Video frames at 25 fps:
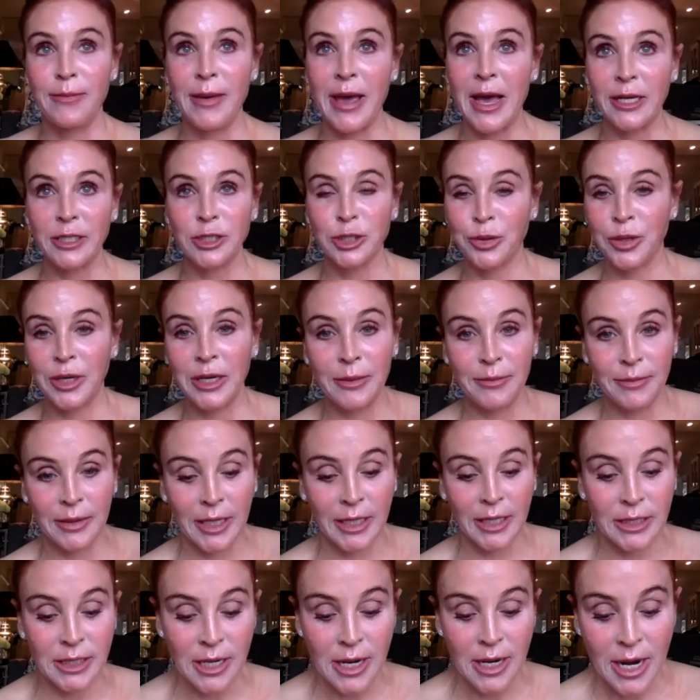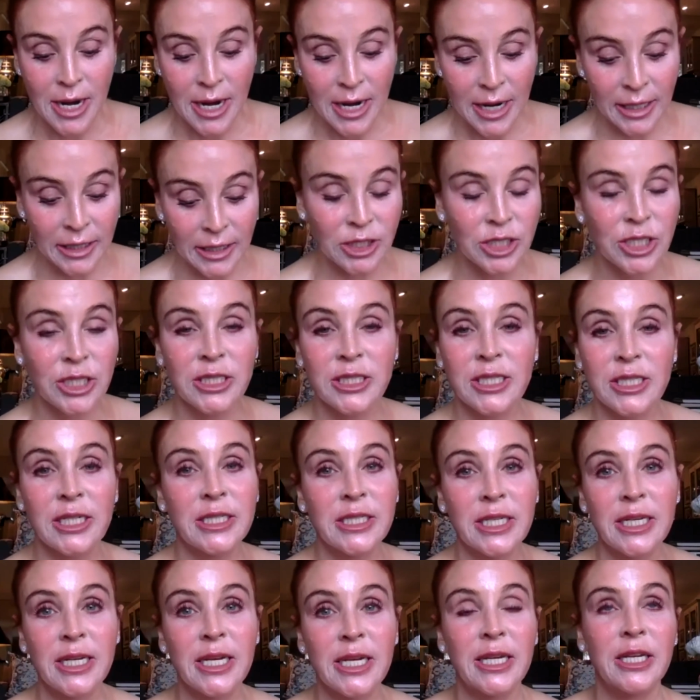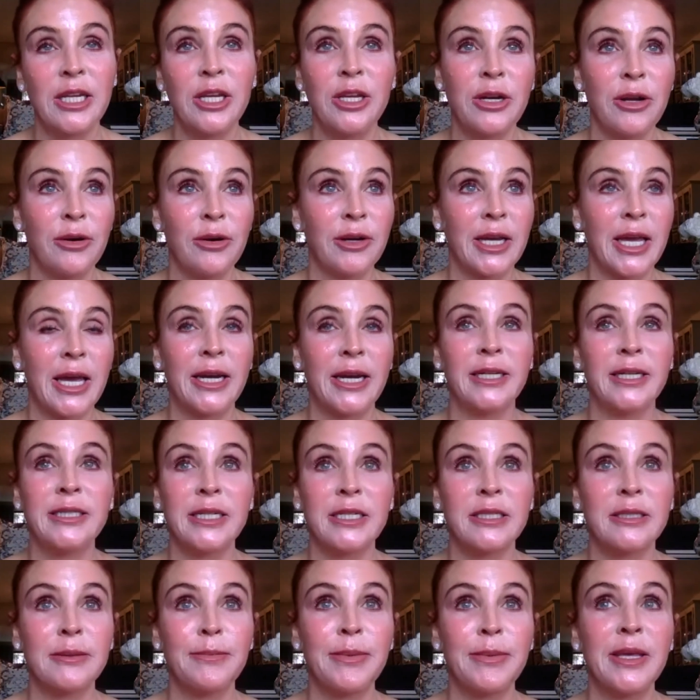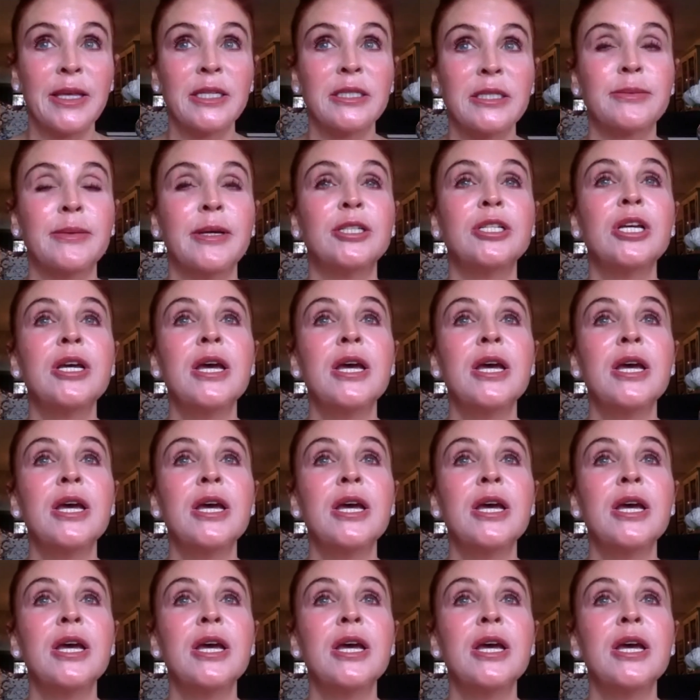treatment. It's just, you know, again, it doesn't peel as much.